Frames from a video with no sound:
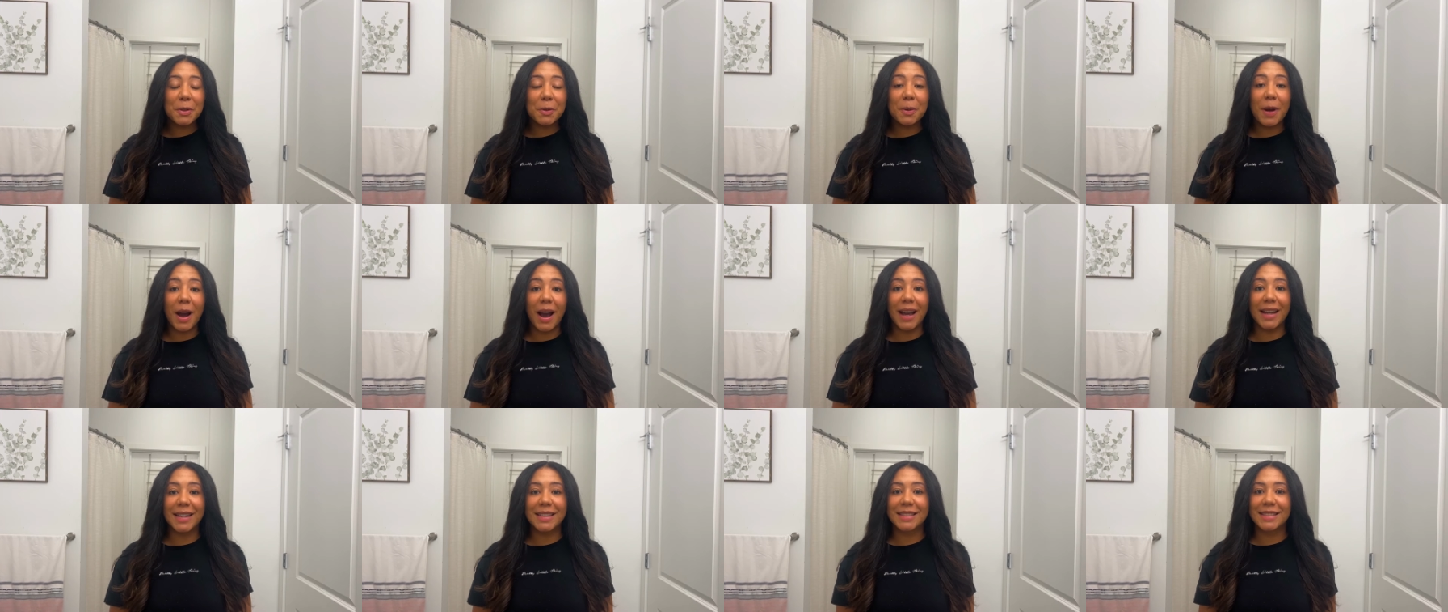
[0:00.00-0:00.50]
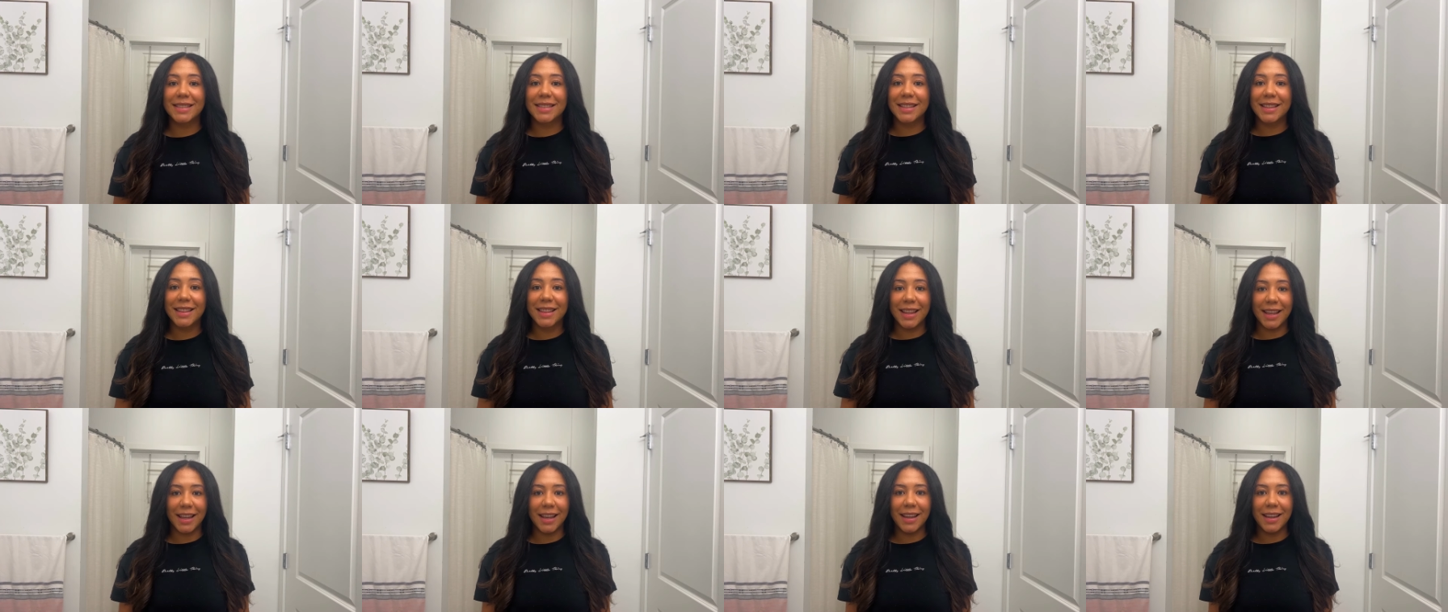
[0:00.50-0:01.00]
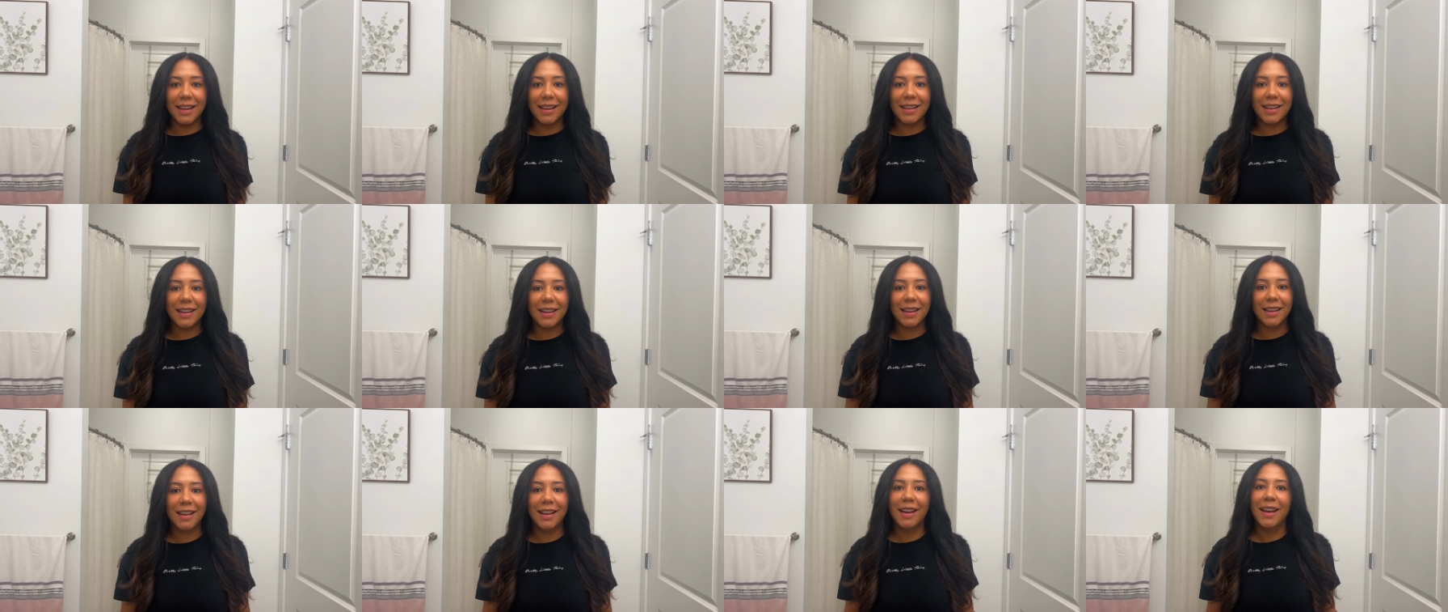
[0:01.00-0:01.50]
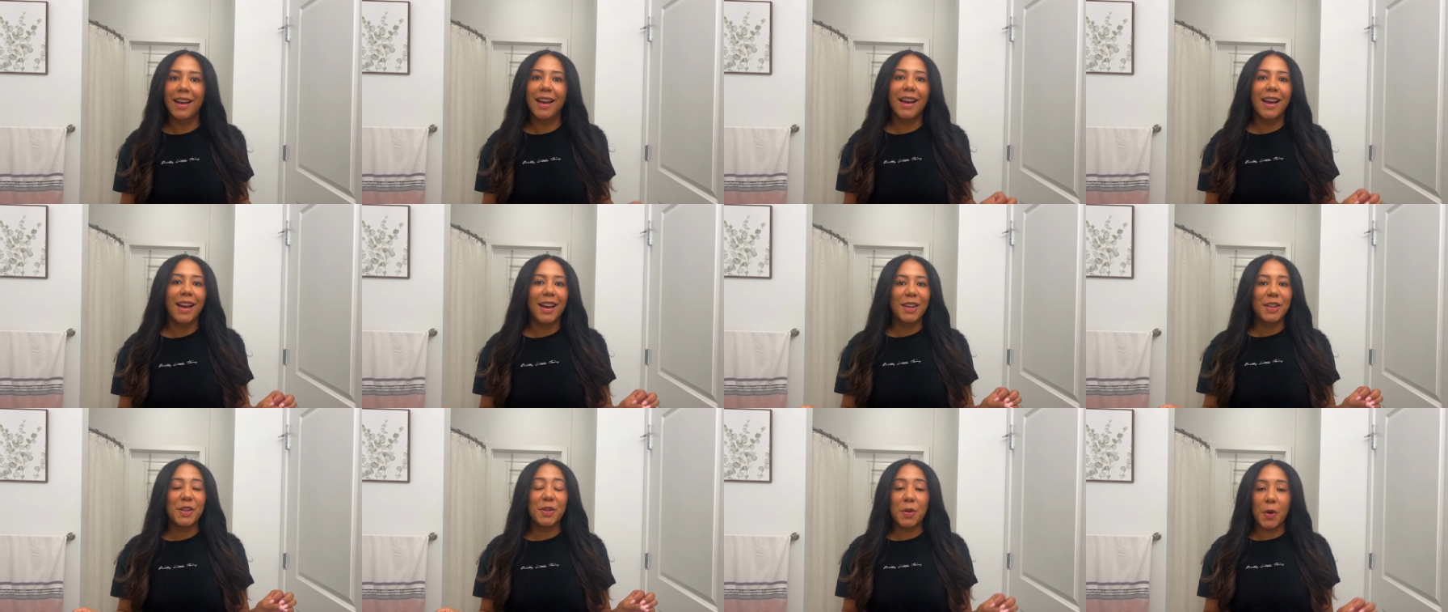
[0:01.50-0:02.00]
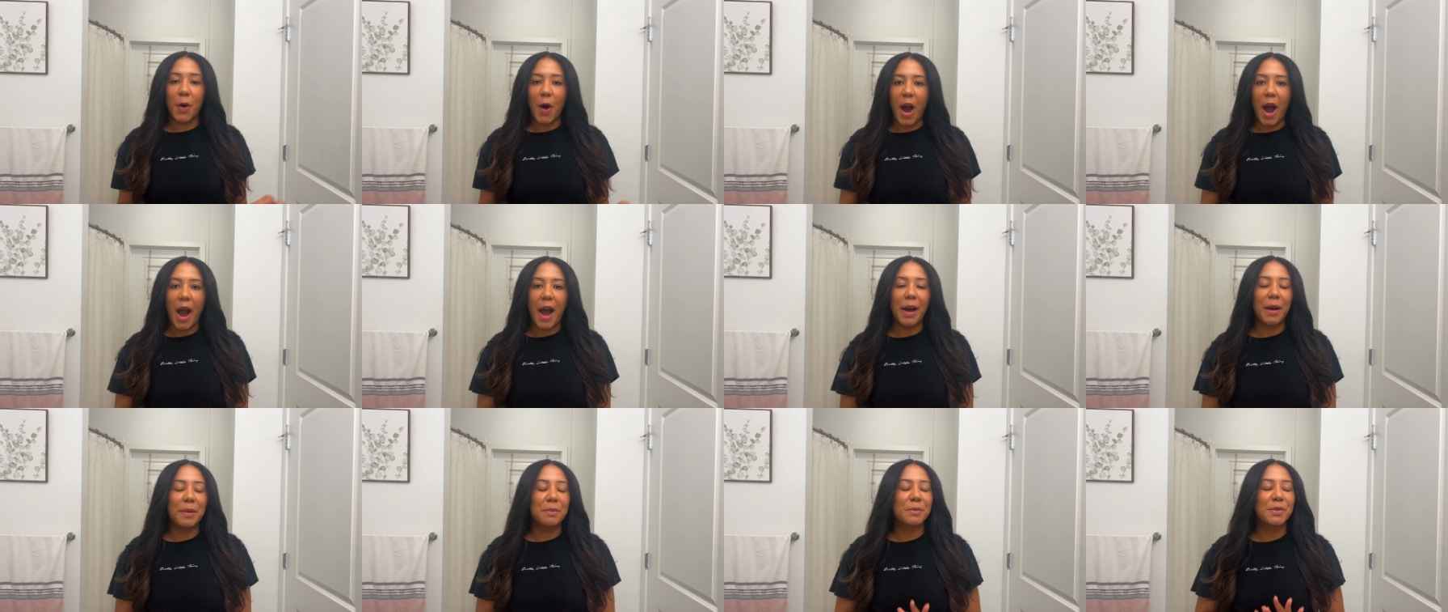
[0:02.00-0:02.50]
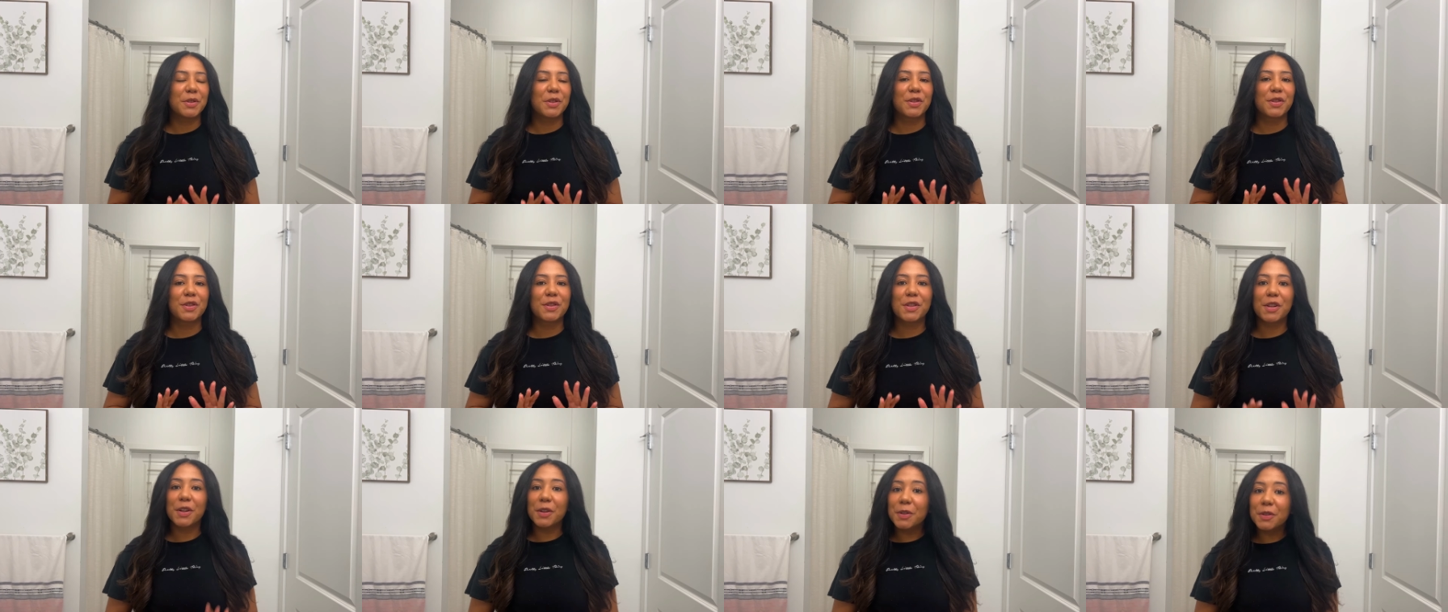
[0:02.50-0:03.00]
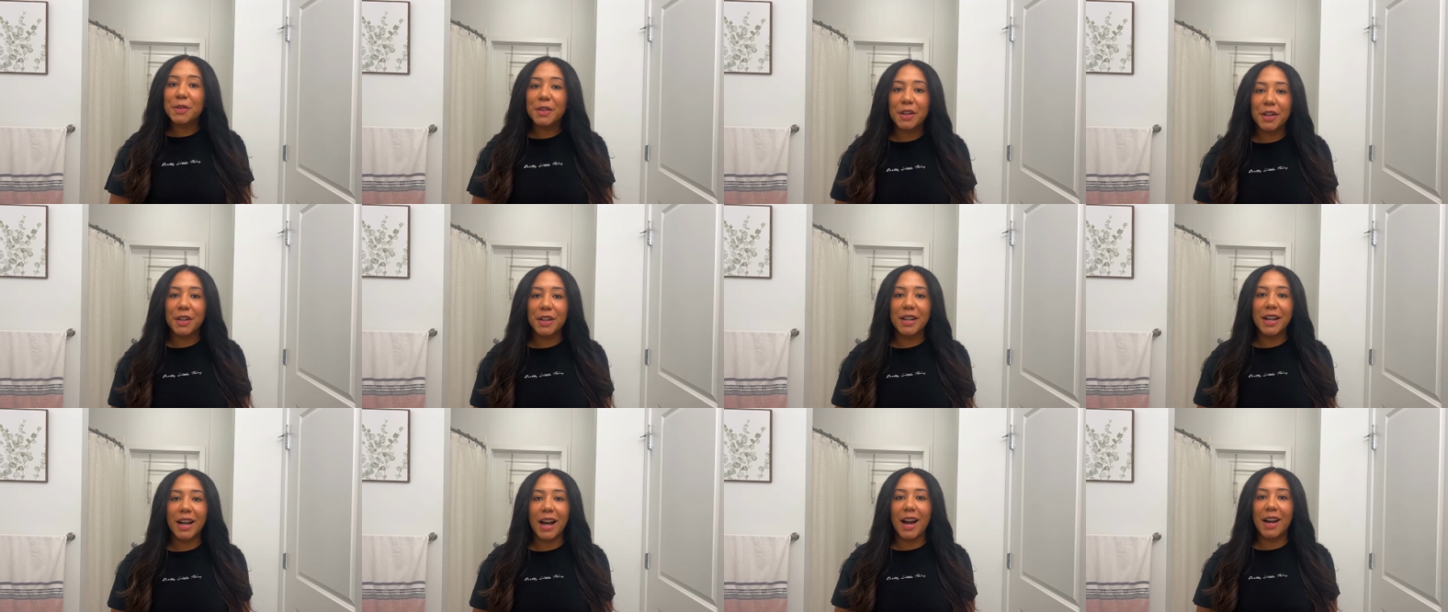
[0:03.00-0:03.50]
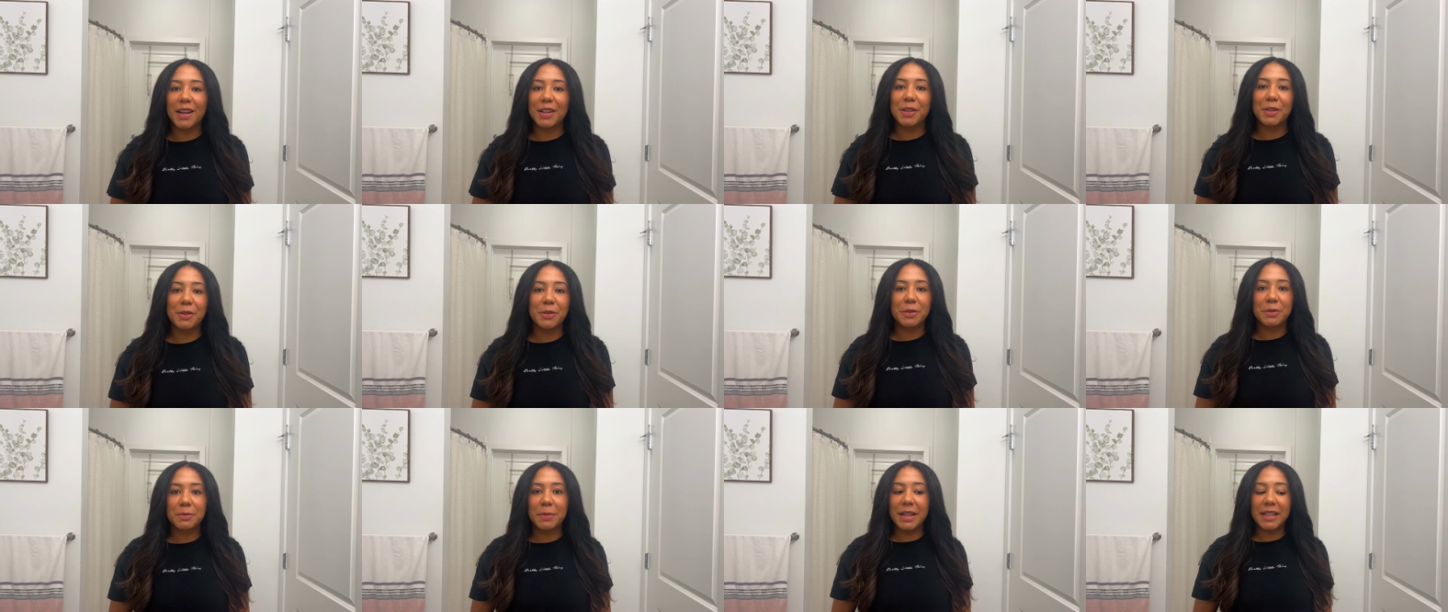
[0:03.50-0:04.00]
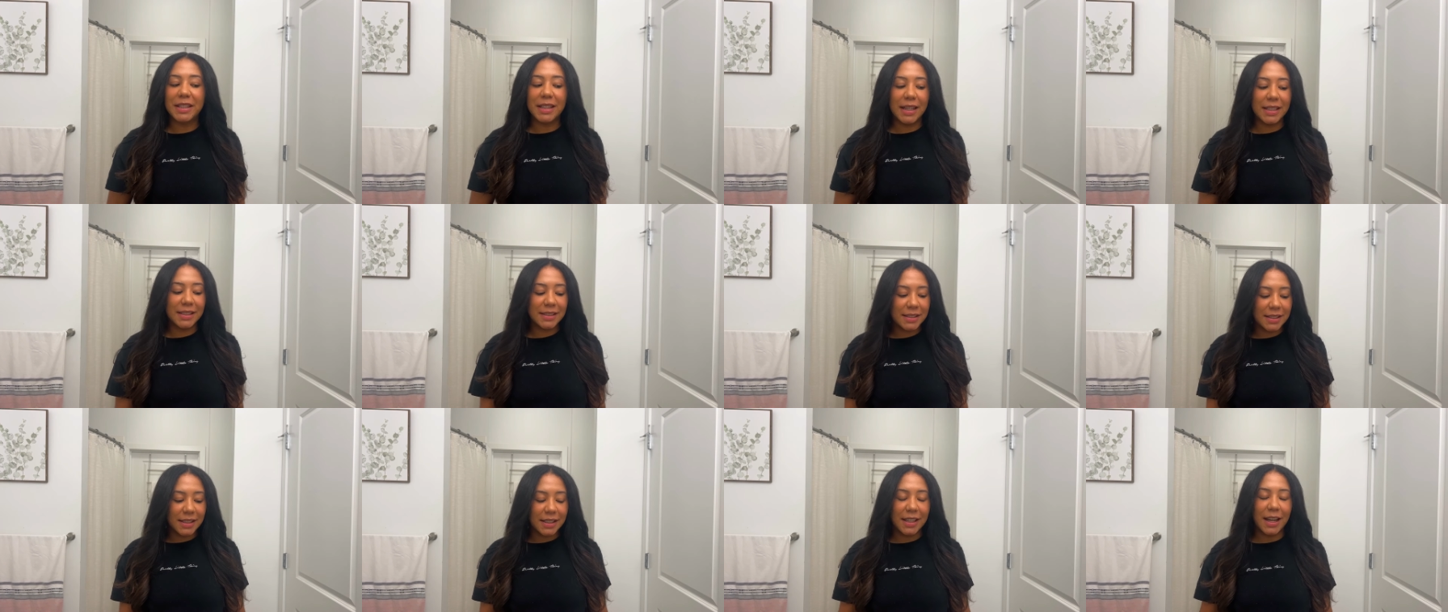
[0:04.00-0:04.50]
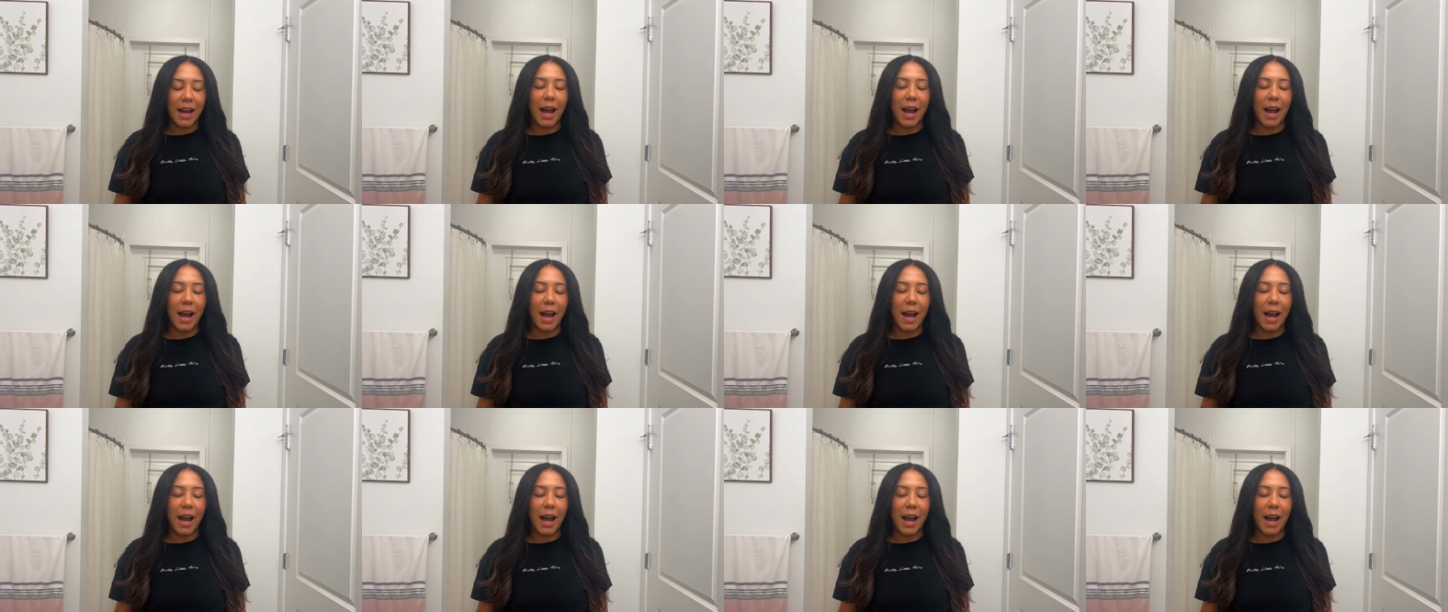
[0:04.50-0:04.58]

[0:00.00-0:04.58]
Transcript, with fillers: guys think. You know, I'm still learning how to use my Dyson.